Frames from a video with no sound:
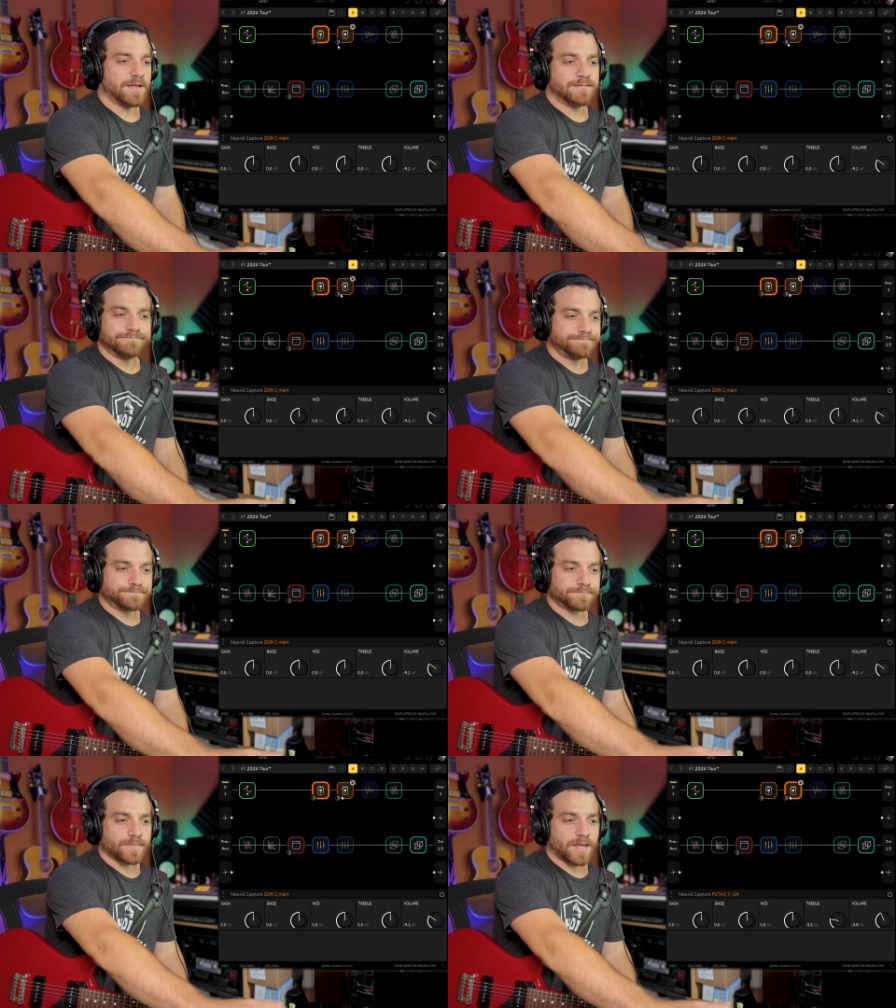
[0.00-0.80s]
that
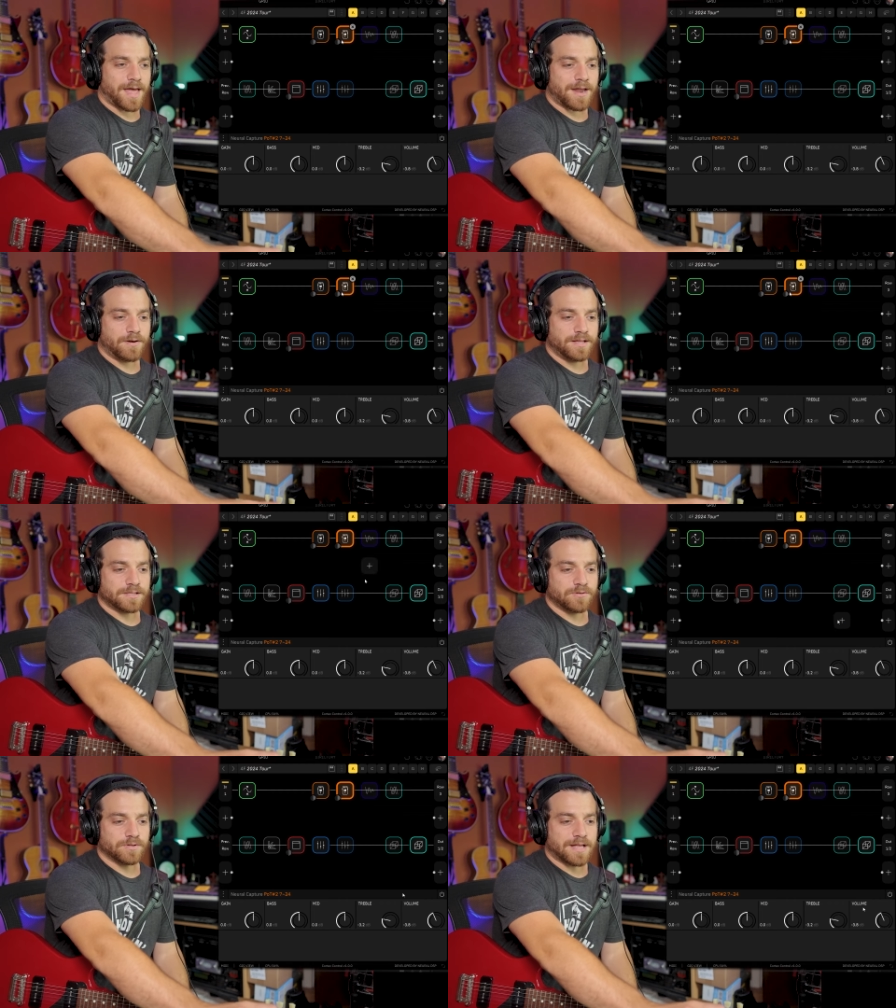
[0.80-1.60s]
I don't need
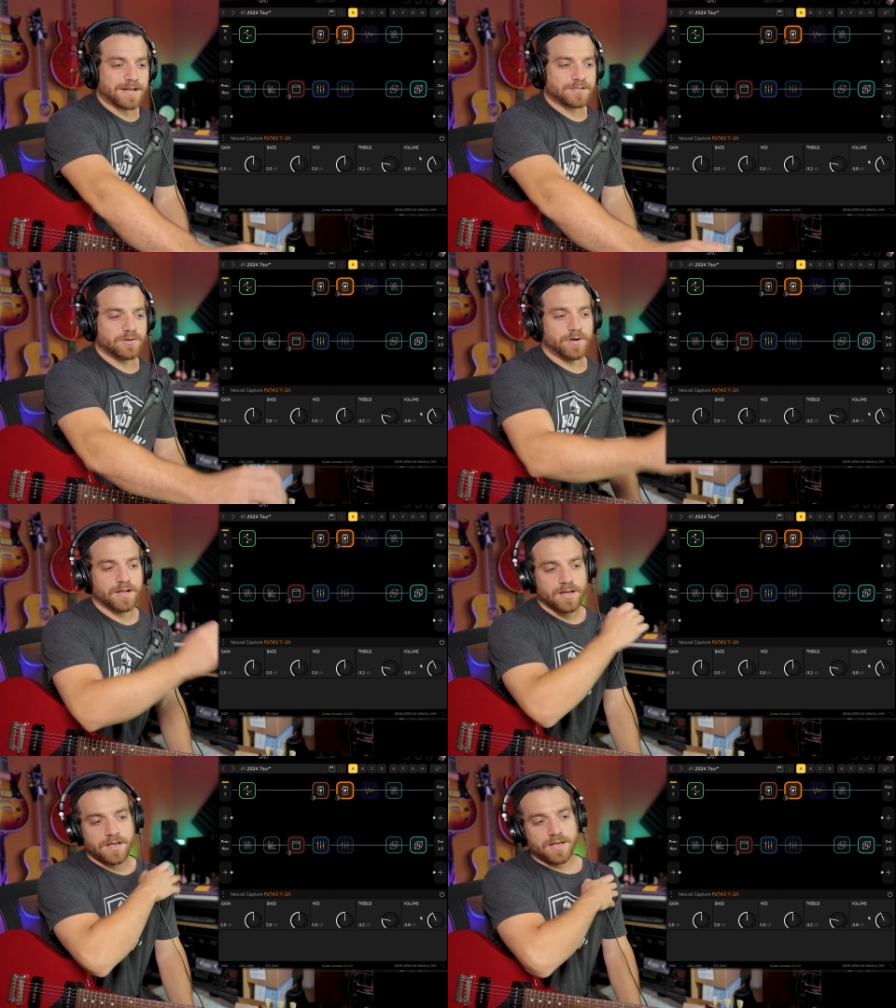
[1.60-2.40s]
to do a lot to
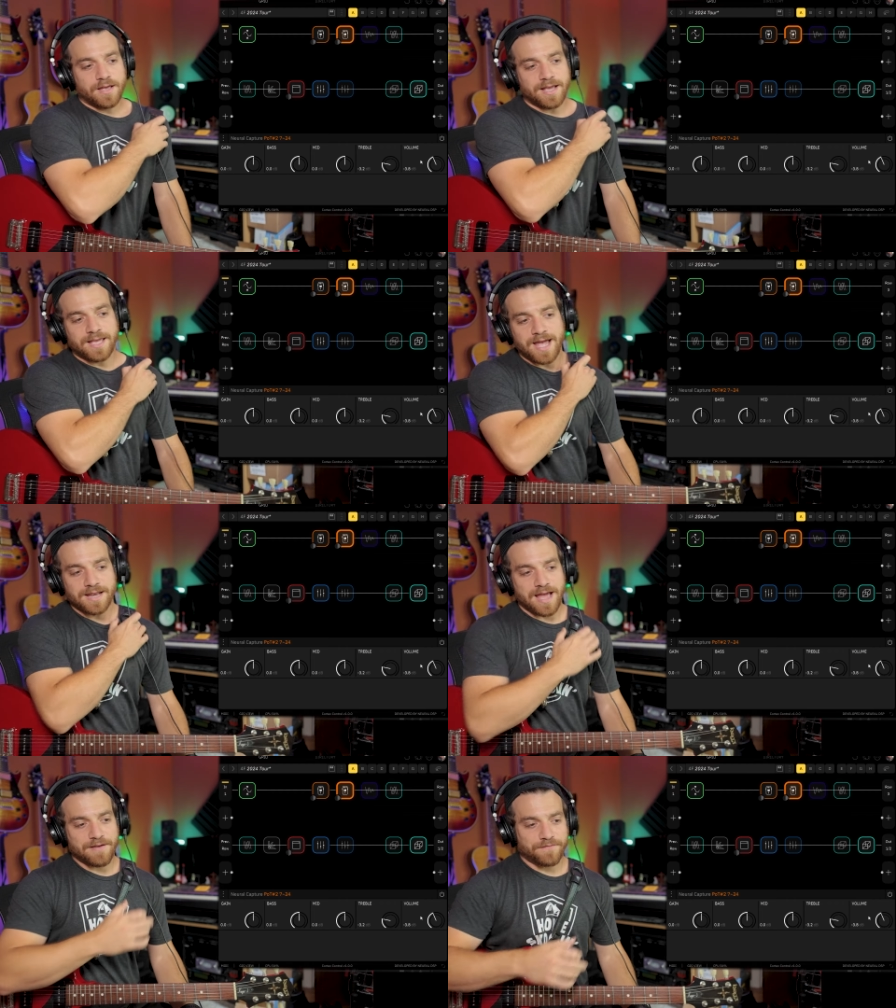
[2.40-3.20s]
it.
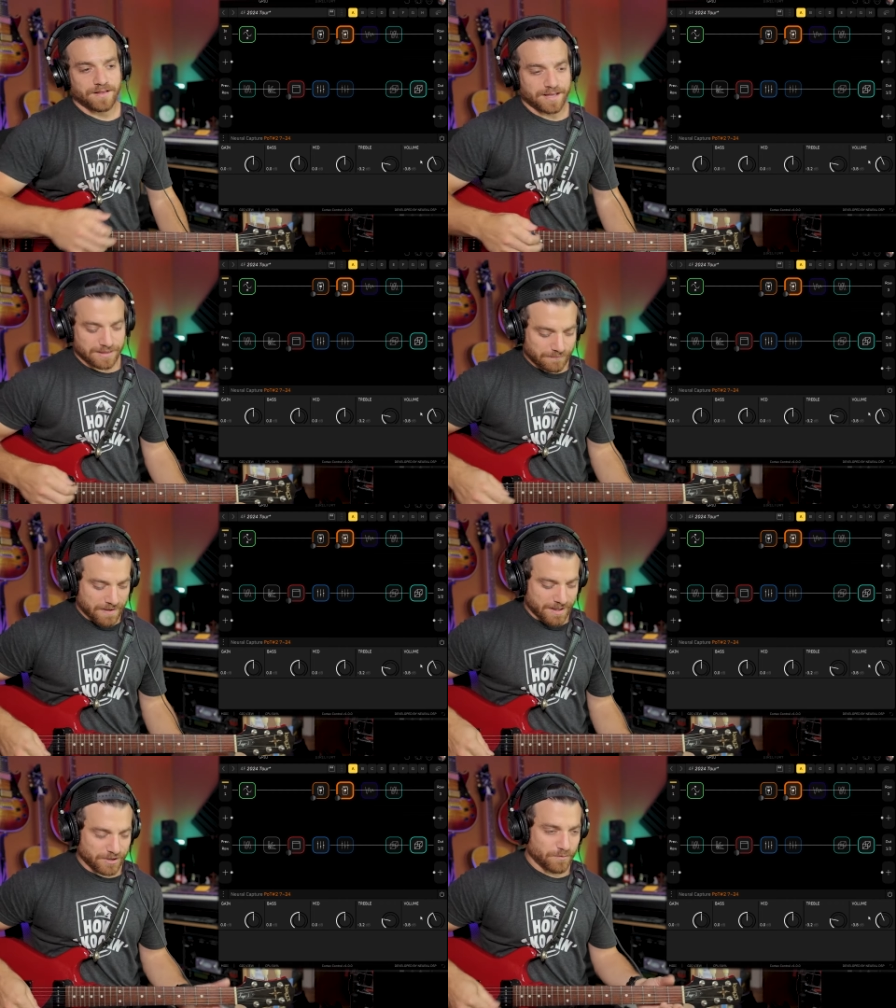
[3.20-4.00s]
Again, I feel like the
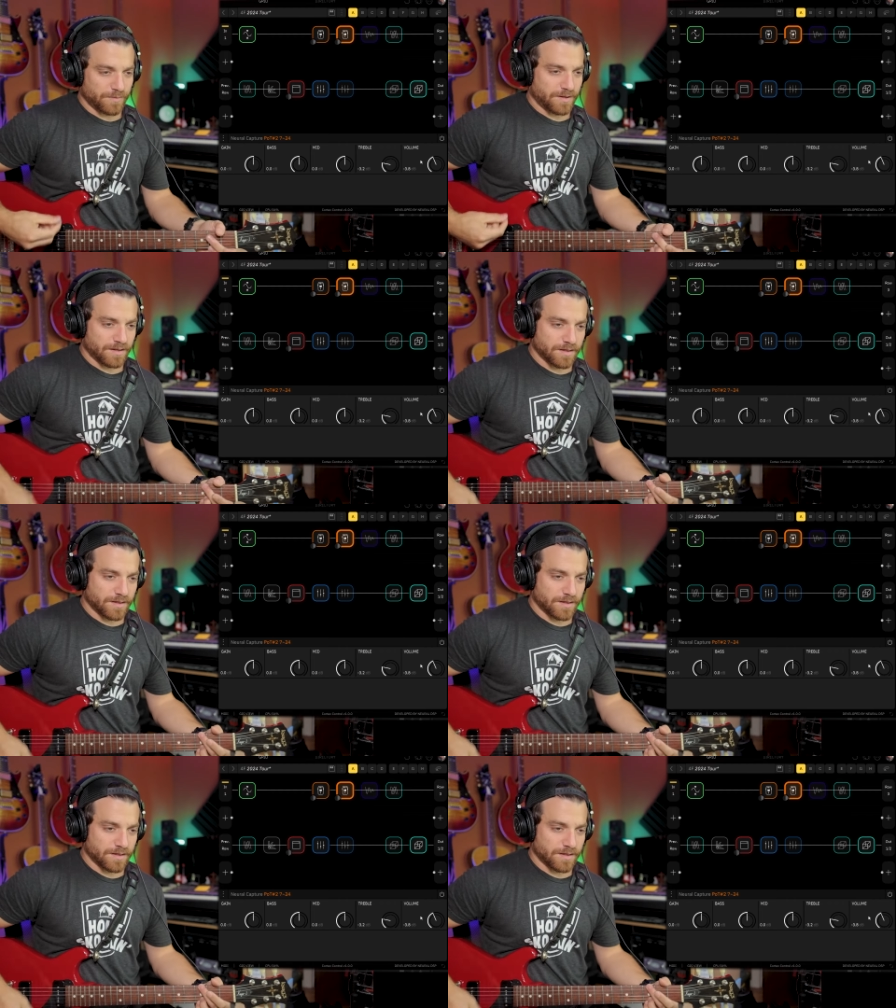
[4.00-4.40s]
volume